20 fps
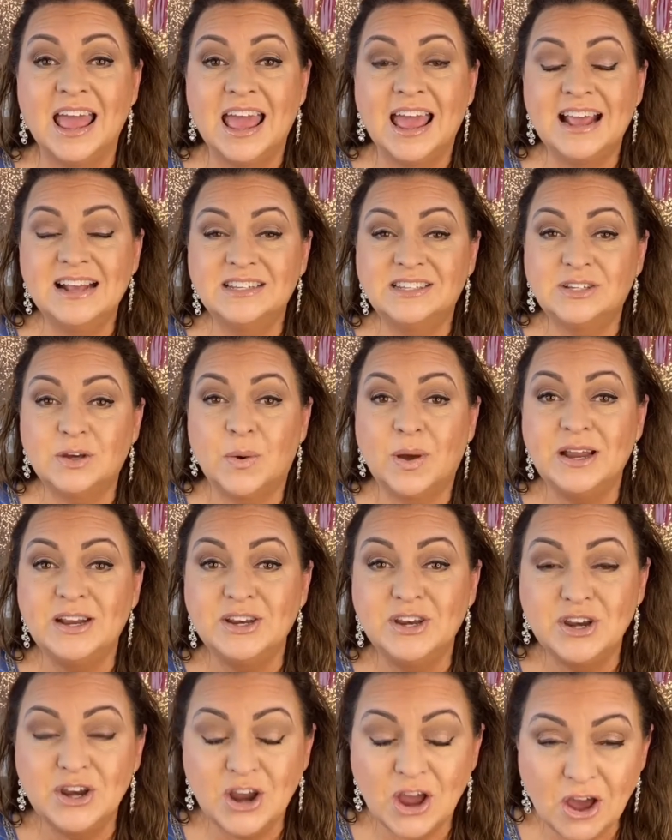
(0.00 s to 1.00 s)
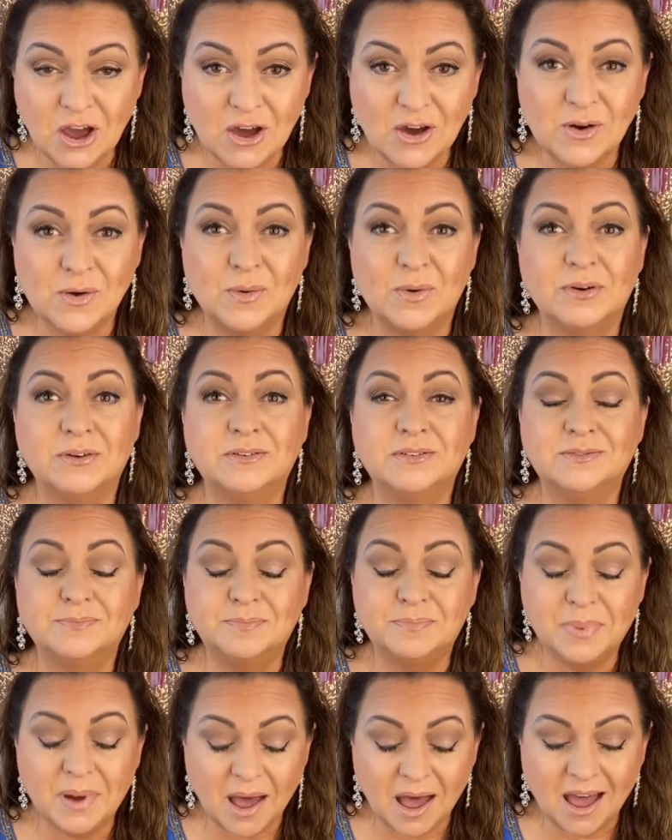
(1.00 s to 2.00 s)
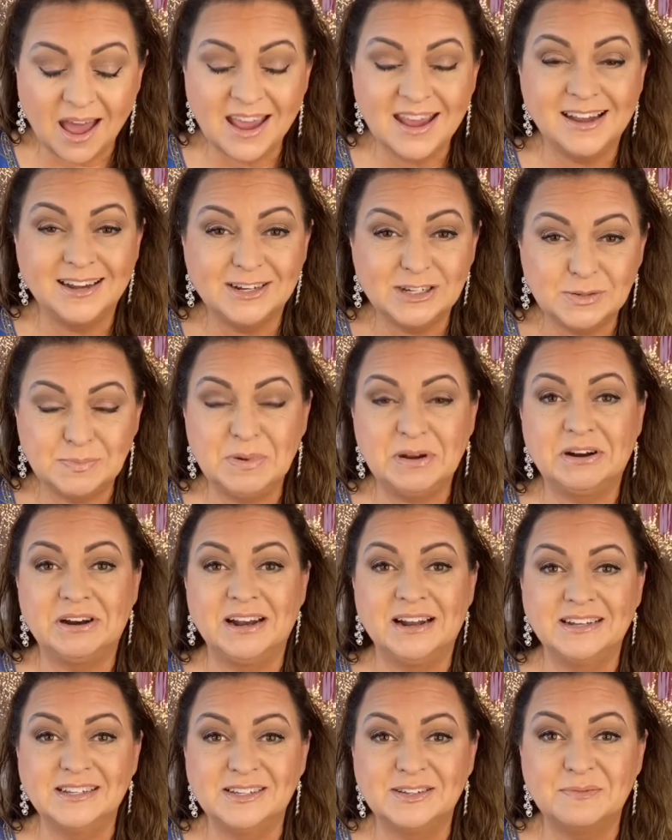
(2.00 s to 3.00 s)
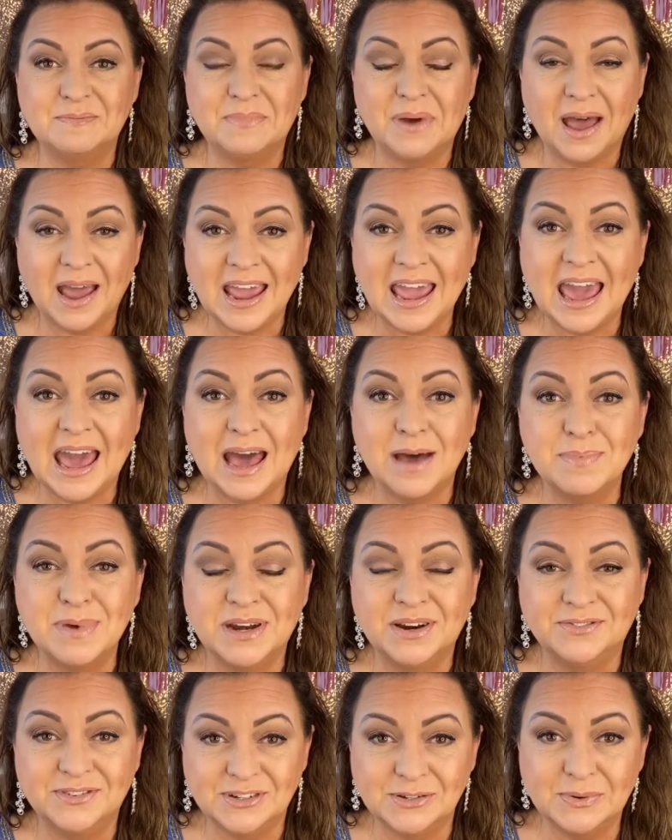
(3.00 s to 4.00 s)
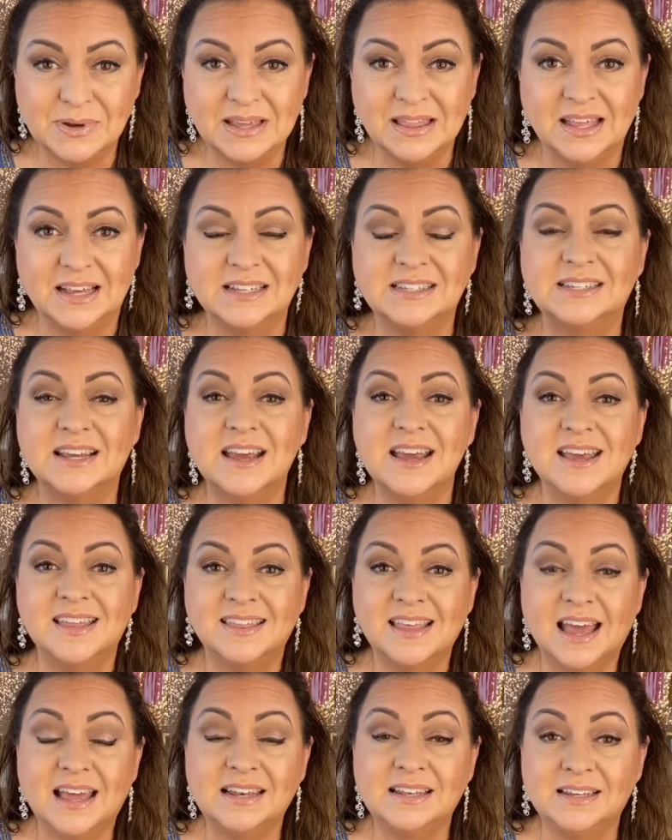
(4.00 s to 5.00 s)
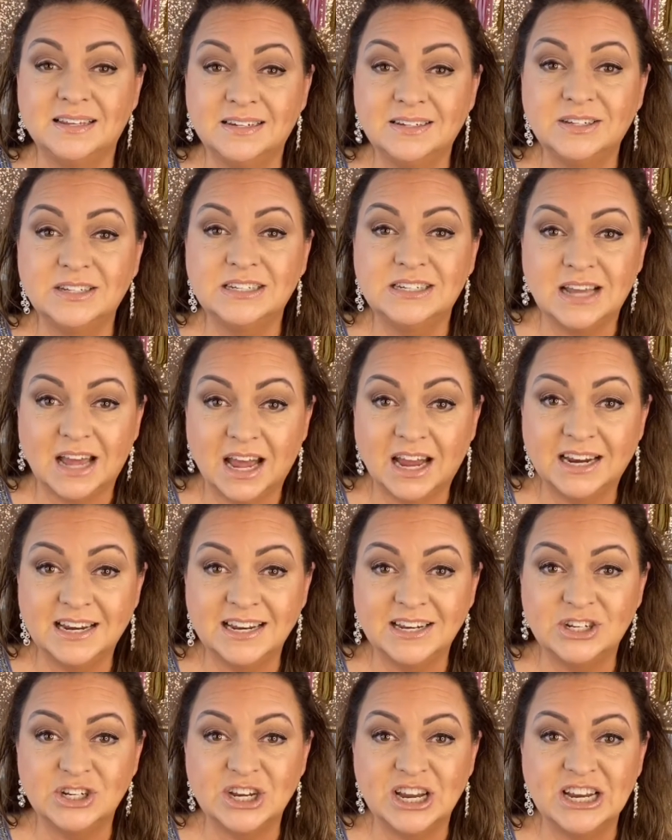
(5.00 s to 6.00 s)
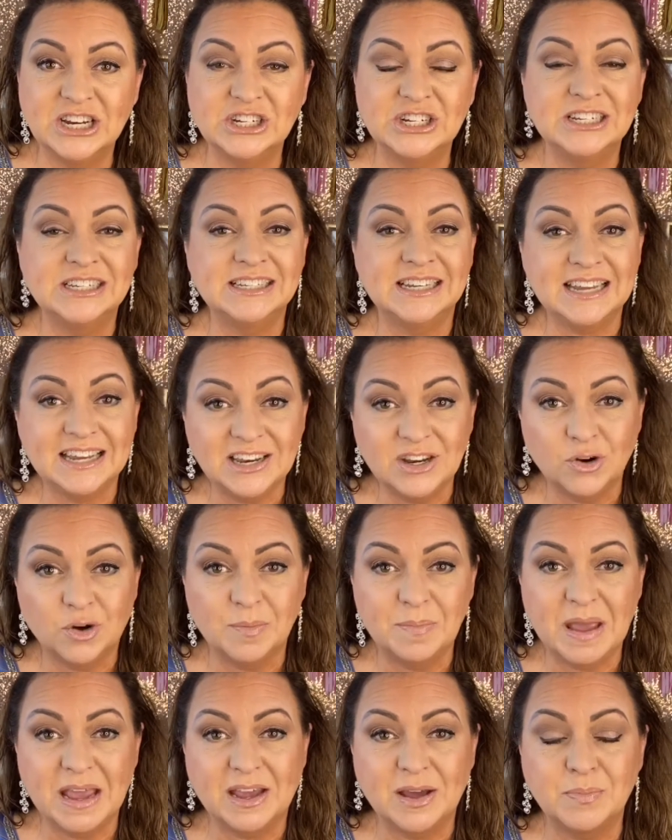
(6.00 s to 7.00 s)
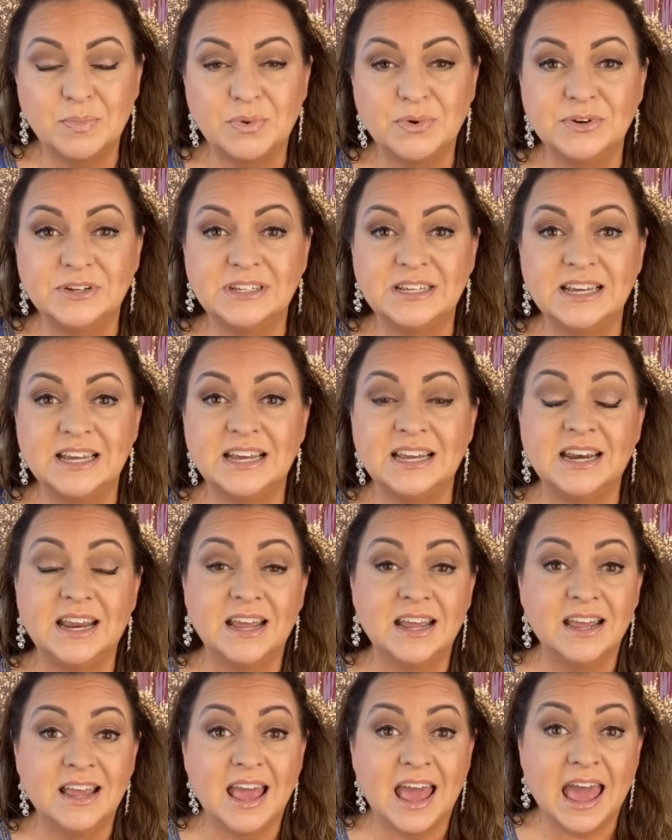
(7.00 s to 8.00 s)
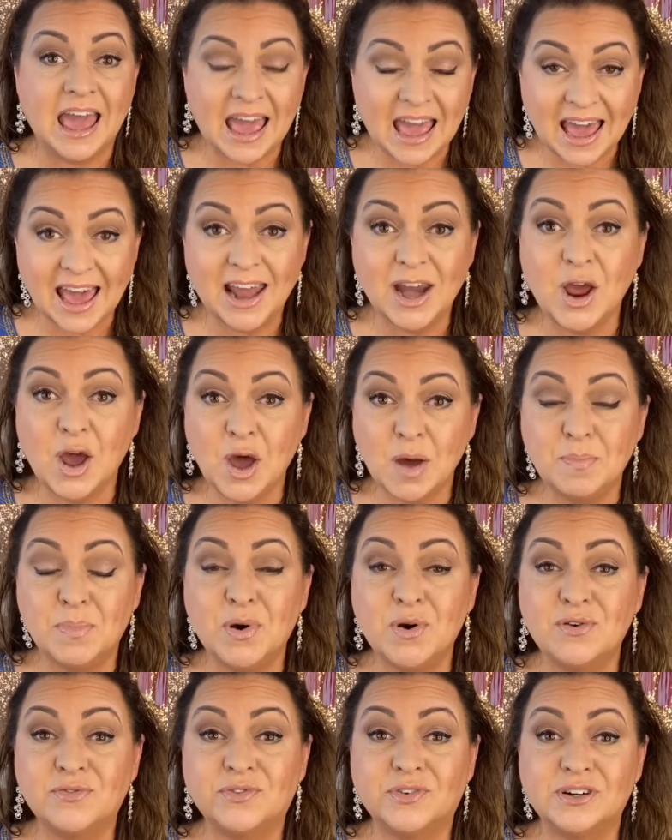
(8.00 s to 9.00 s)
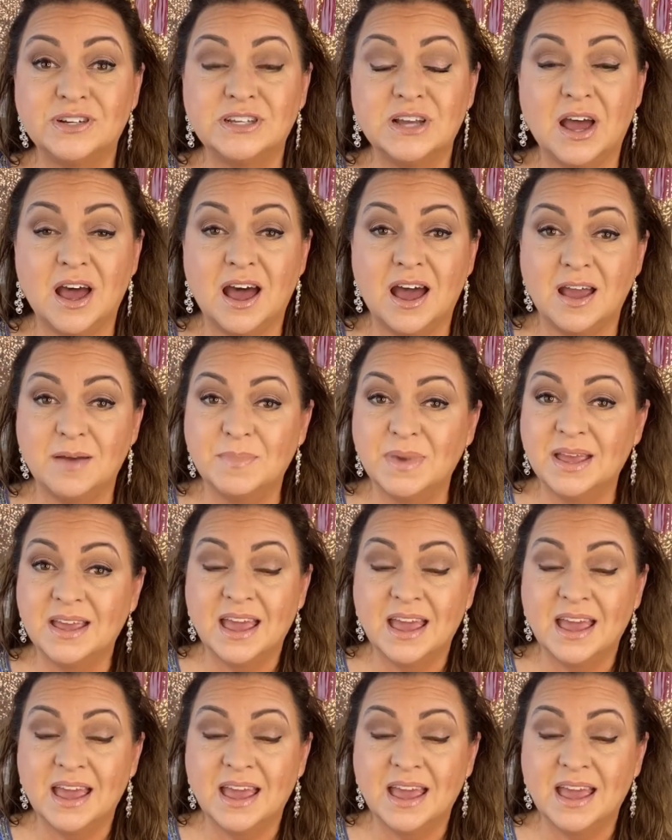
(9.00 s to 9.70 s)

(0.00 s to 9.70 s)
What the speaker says: And so I know by experience, by habit of doing this, that little tiny changes in your makeup routine add up over time.